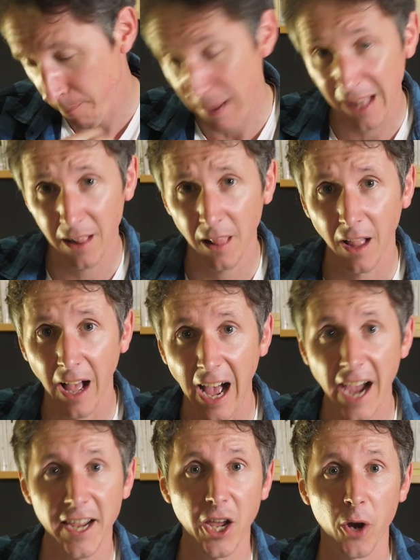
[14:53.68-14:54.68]
bell
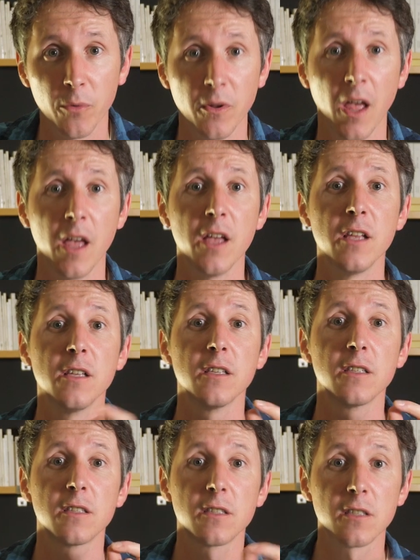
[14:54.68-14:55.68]
icon
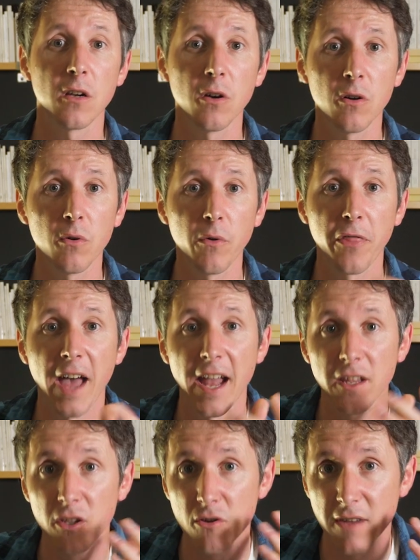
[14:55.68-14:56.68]
so
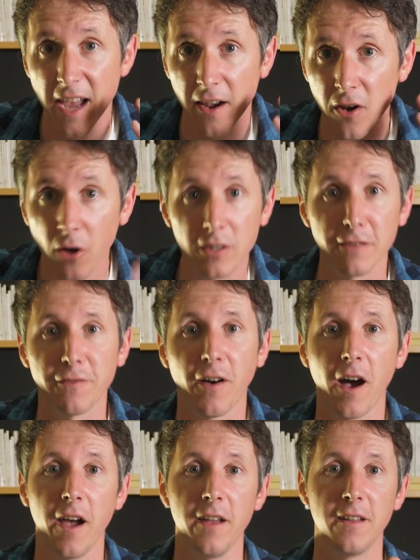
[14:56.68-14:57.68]
that you get
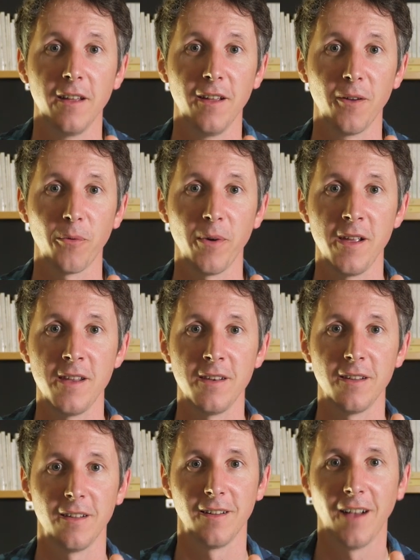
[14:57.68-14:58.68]
notified
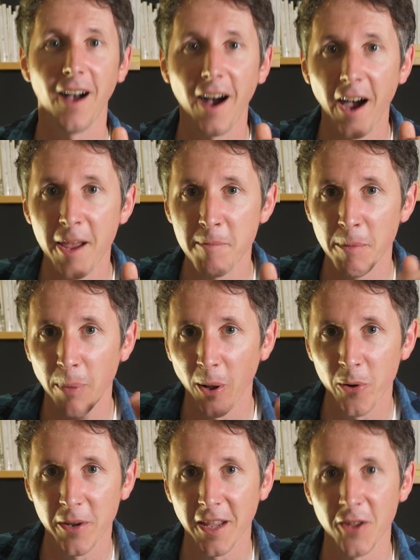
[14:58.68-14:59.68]
when I'm
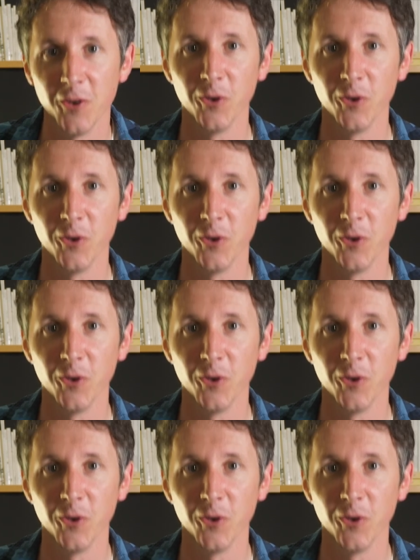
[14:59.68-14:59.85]
uploading a